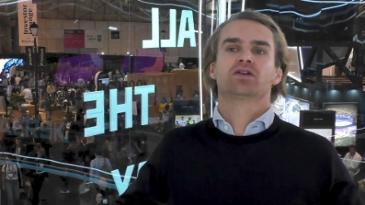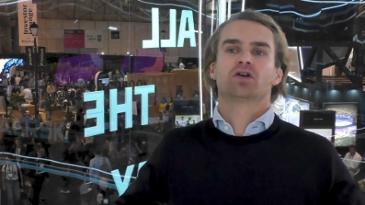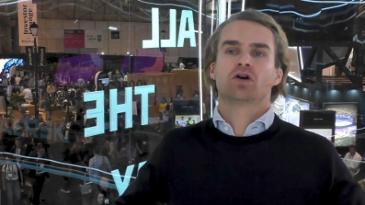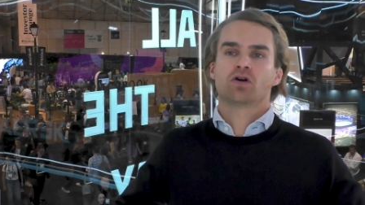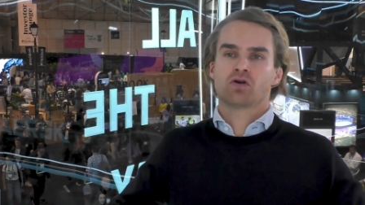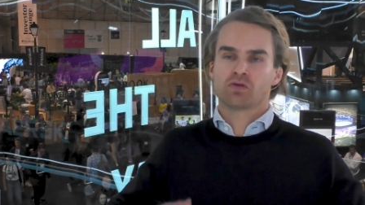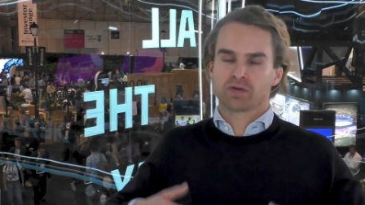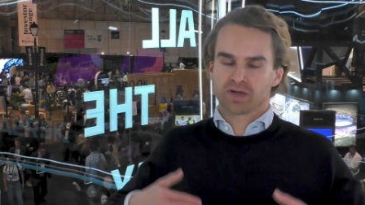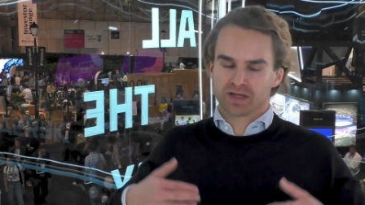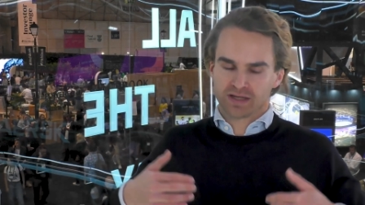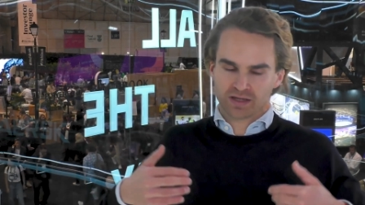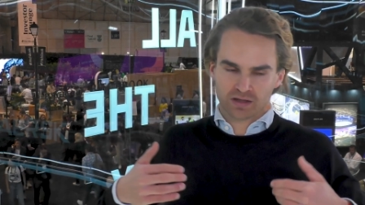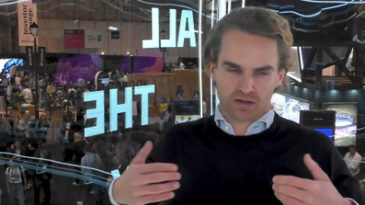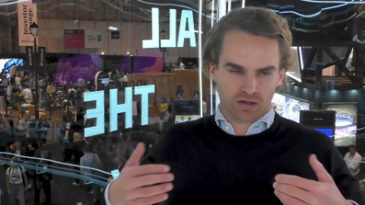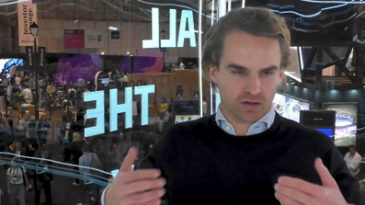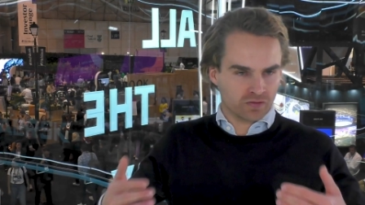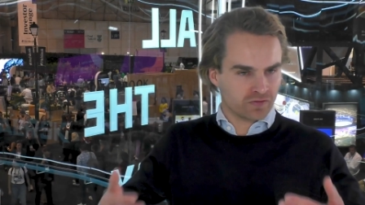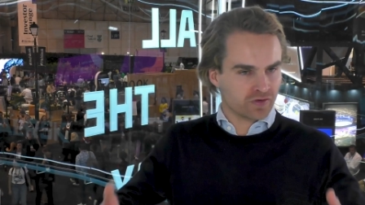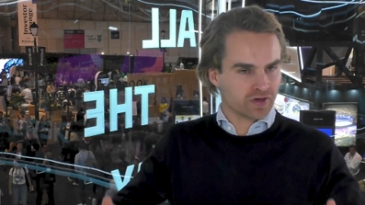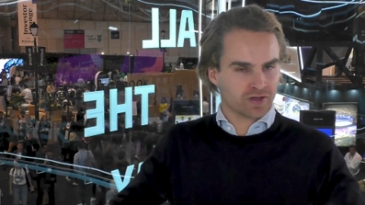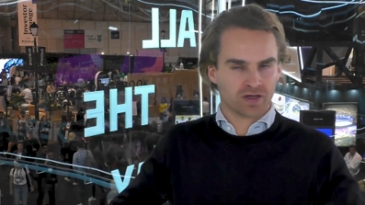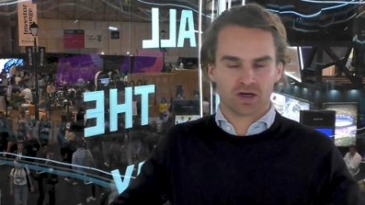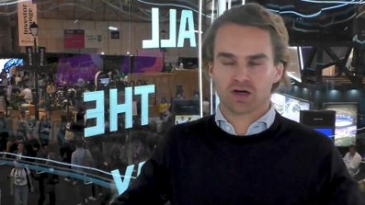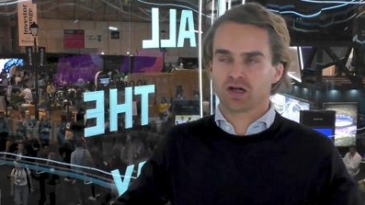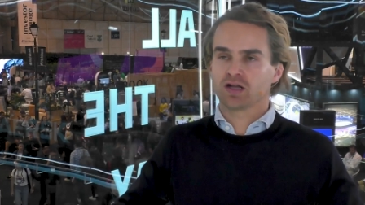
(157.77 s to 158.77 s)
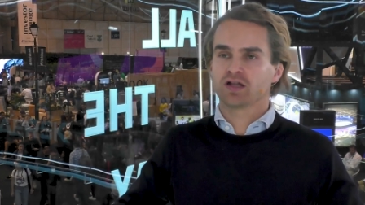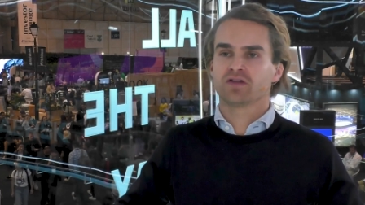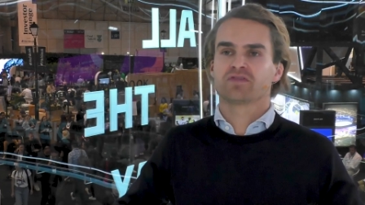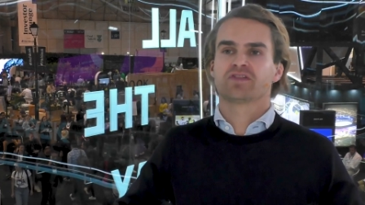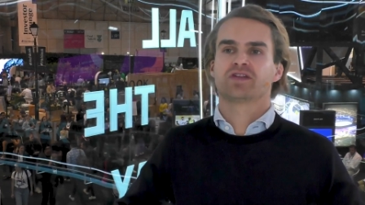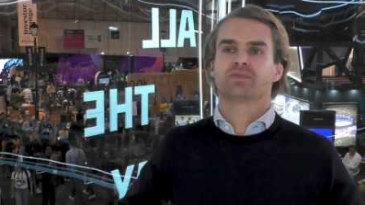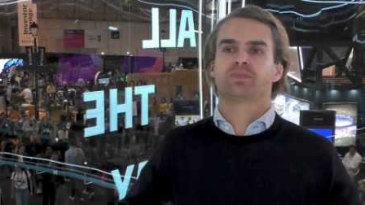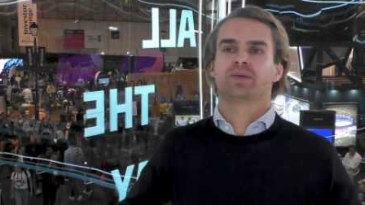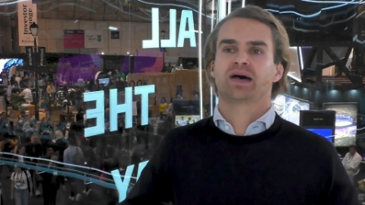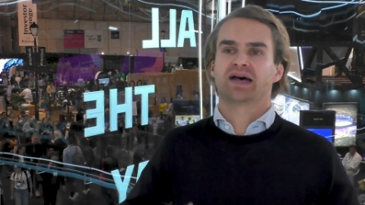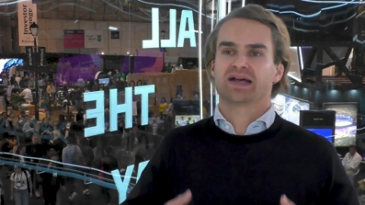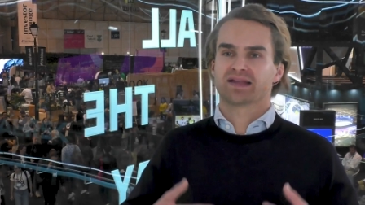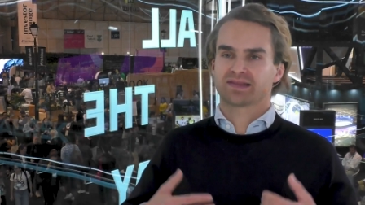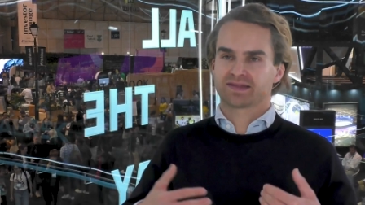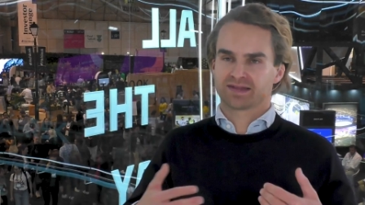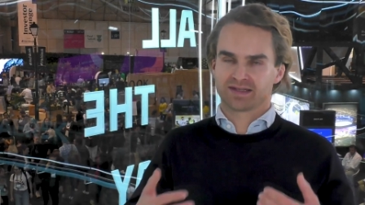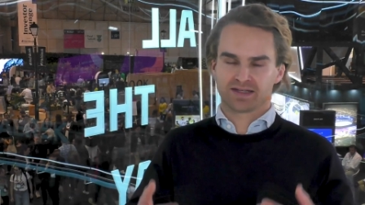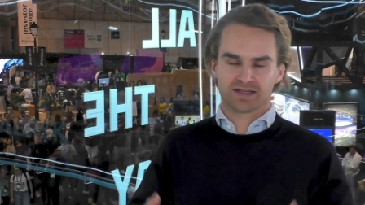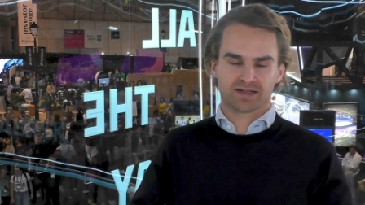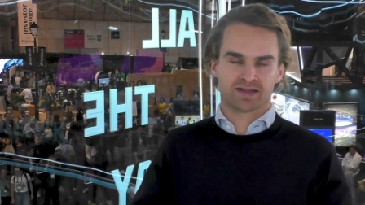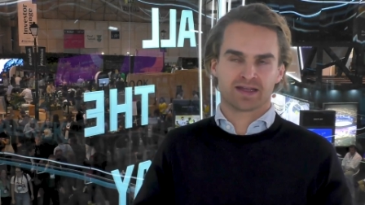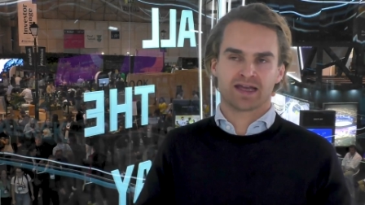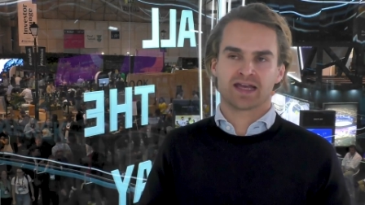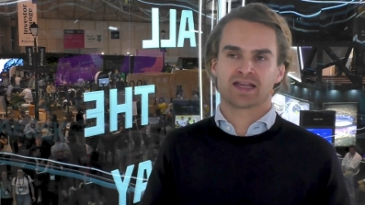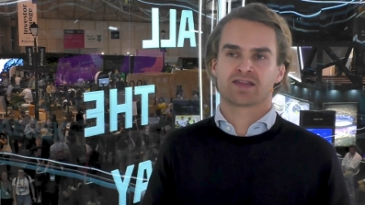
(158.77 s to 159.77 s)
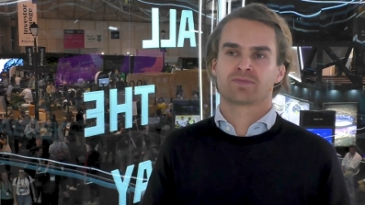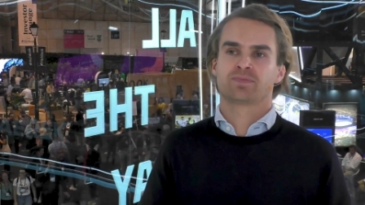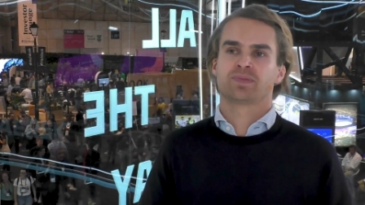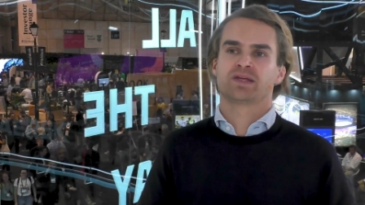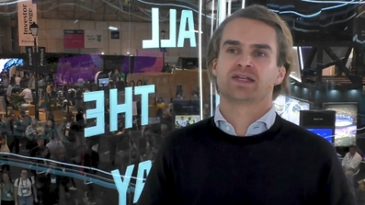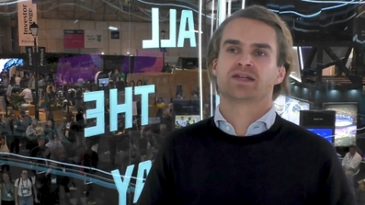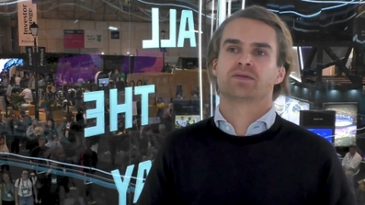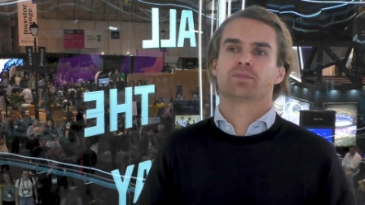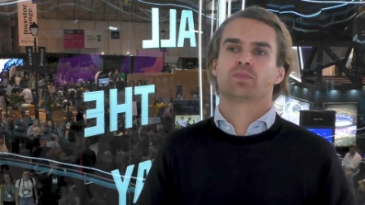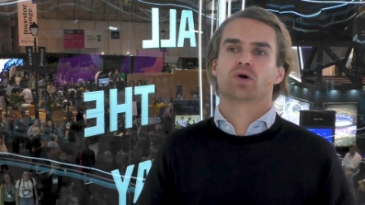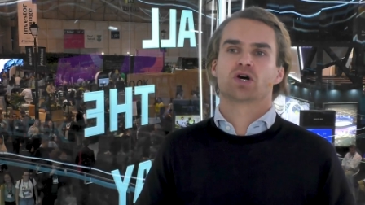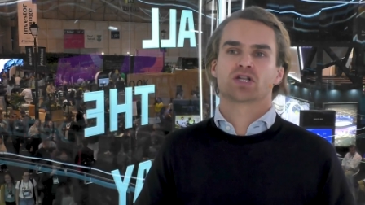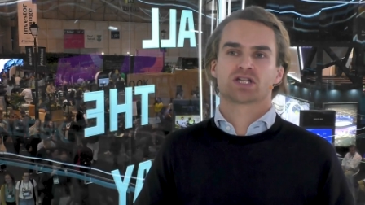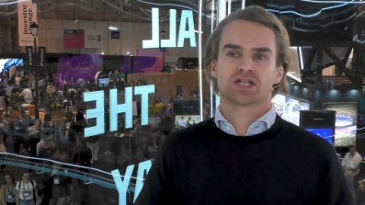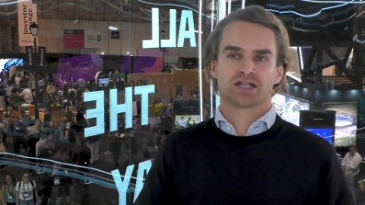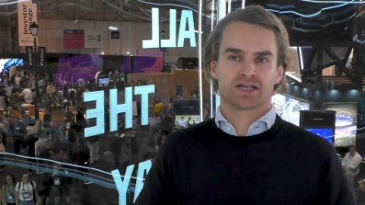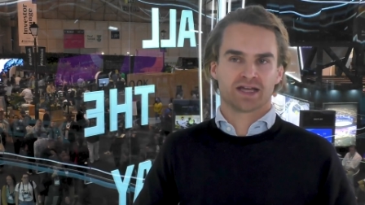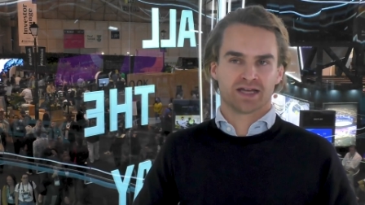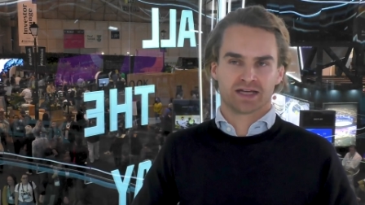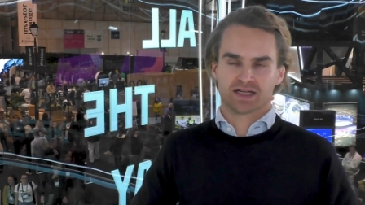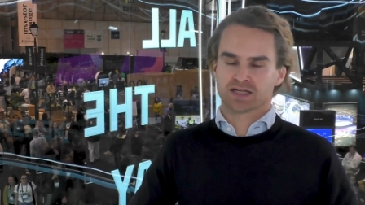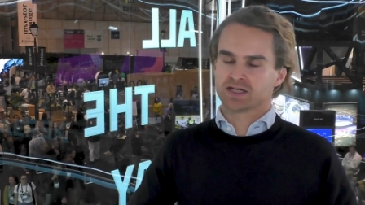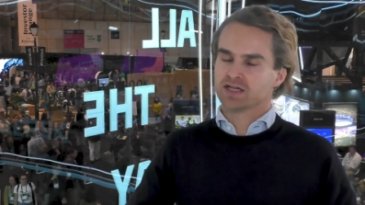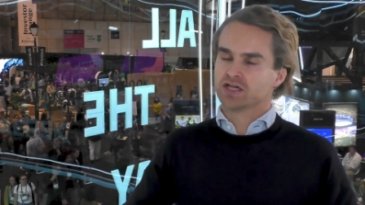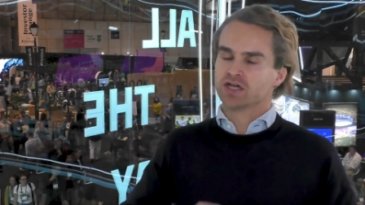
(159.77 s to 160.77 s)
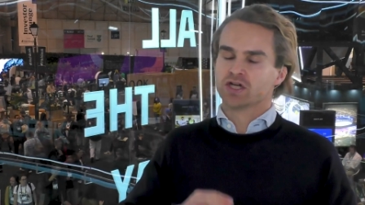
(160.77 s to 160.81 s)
already over all of the past years has been a bottleneck